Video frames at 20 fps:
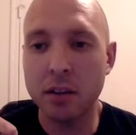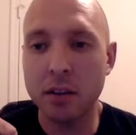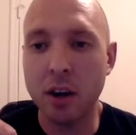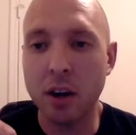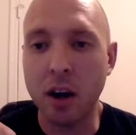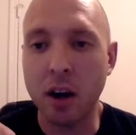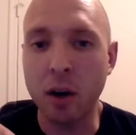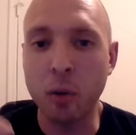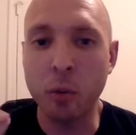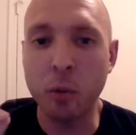
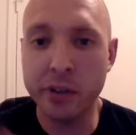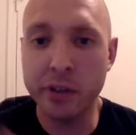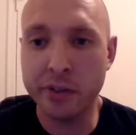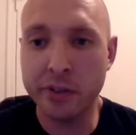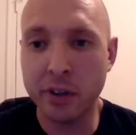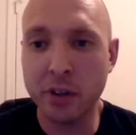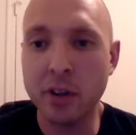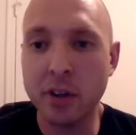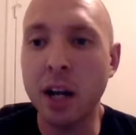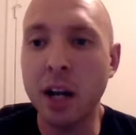Our
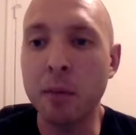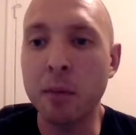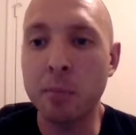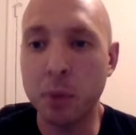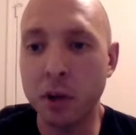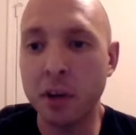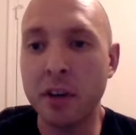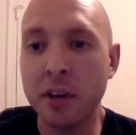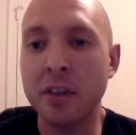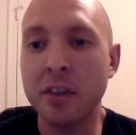wizard got a
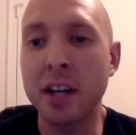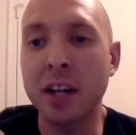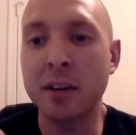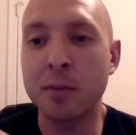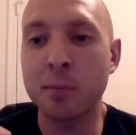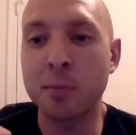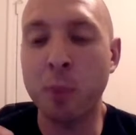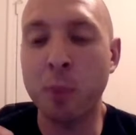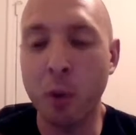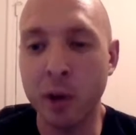book
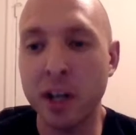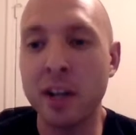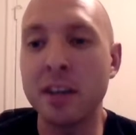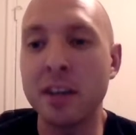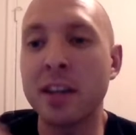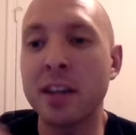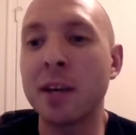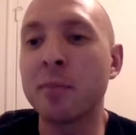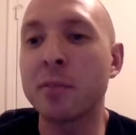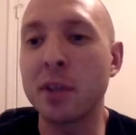that pointed
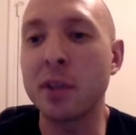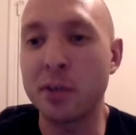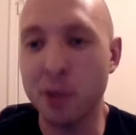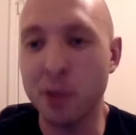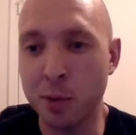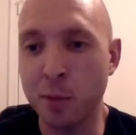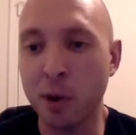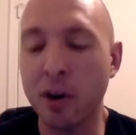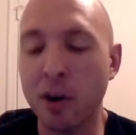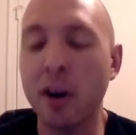them to
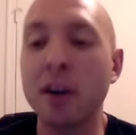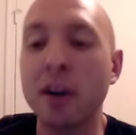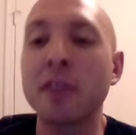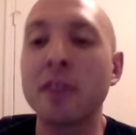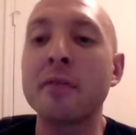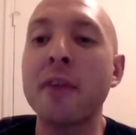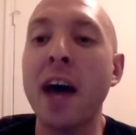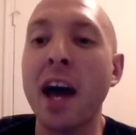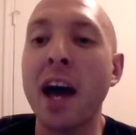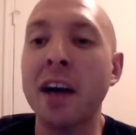2 more
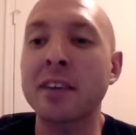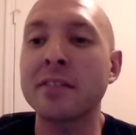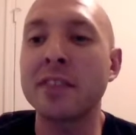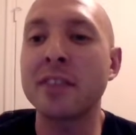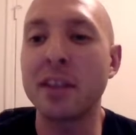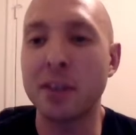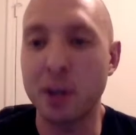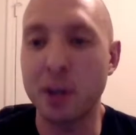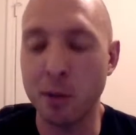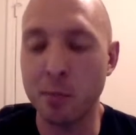artifacts
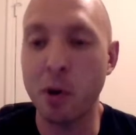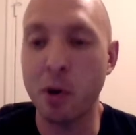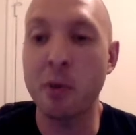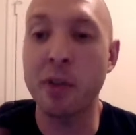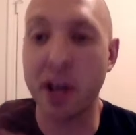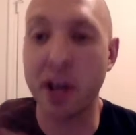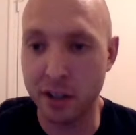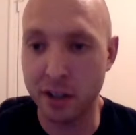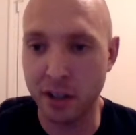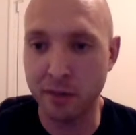that they're
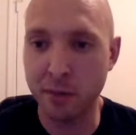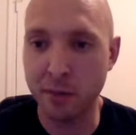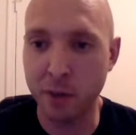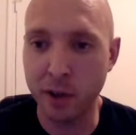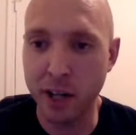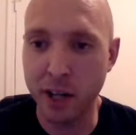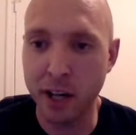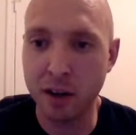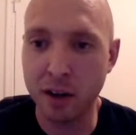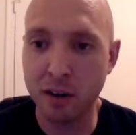both hunting
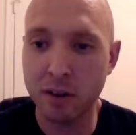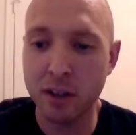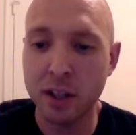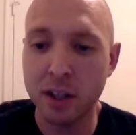for now.